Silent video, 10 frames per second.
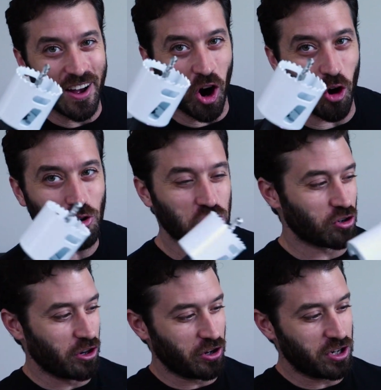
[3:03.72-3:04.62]
hole
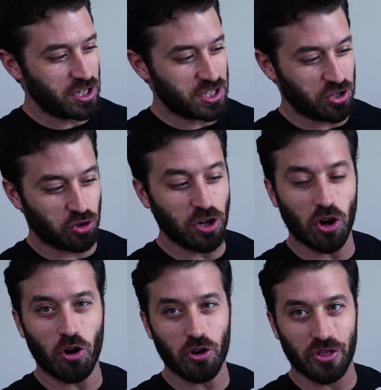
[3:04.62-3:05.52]
driller to drill
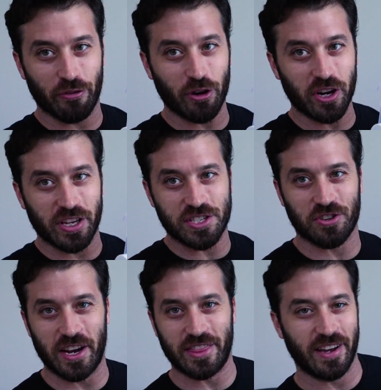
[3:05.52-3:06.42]
a hole in the front of this
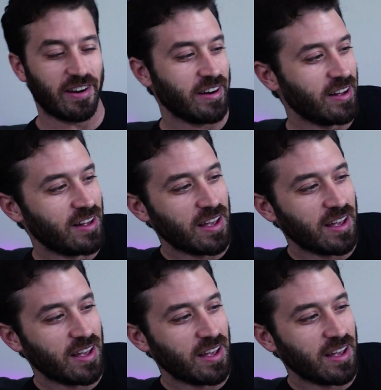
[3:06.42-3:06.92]
right there